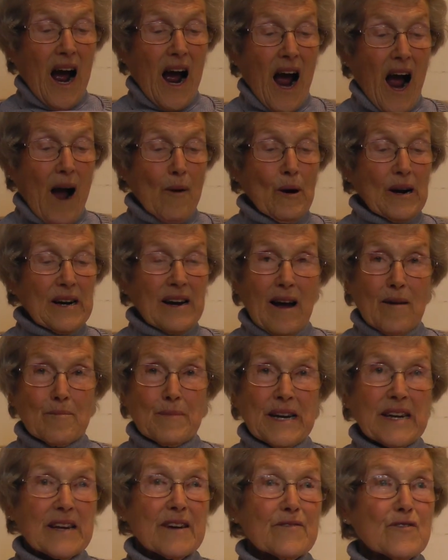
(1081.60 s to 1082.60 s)
I wonder how
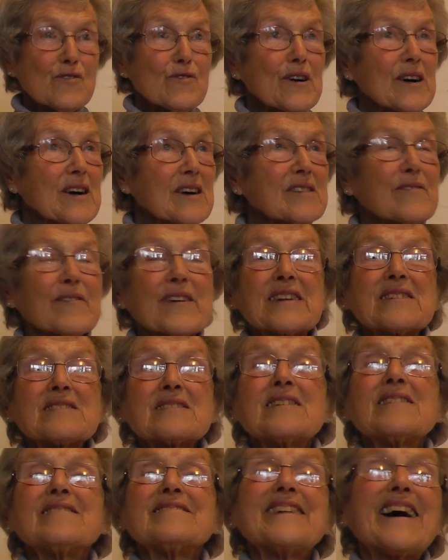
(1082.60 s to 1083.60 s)
many of you heard of
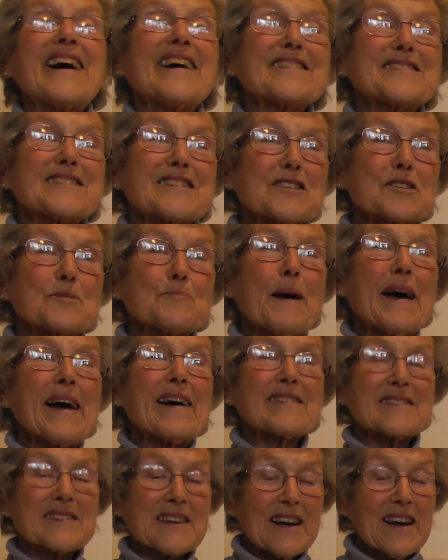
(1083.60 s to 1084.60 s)
it. I
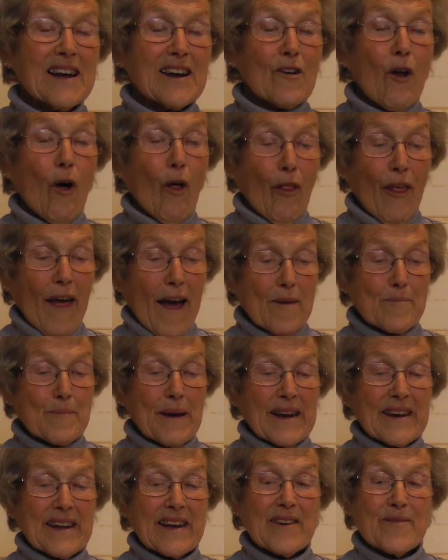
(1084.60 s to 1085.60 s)
suspect not that
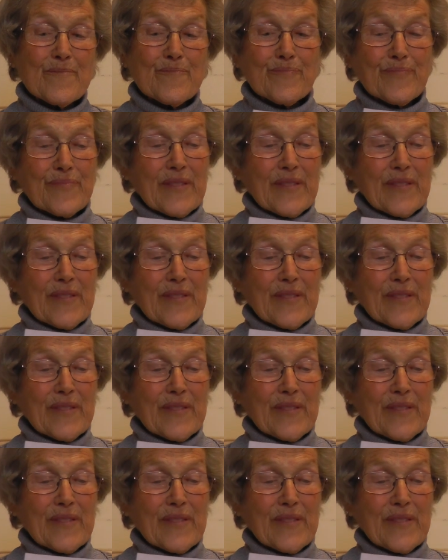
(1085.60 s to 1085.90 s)
many,